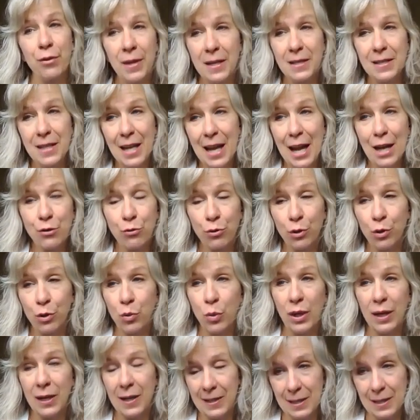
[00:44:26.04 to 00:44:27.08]
things I asked real
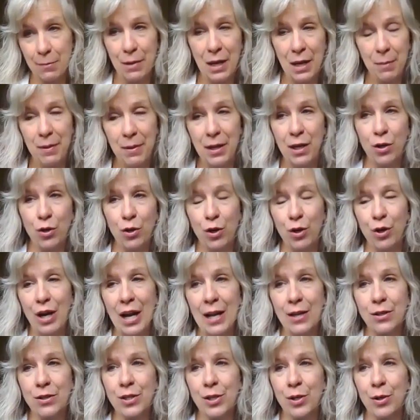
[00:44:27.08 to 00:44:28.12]
quick because it may be in your
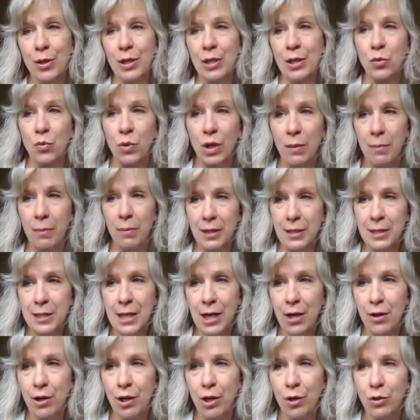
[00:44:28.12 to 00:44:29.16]
answer is what about
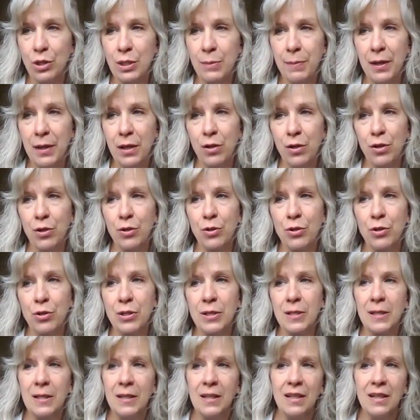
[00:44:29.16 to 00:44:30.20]
stereo speakers?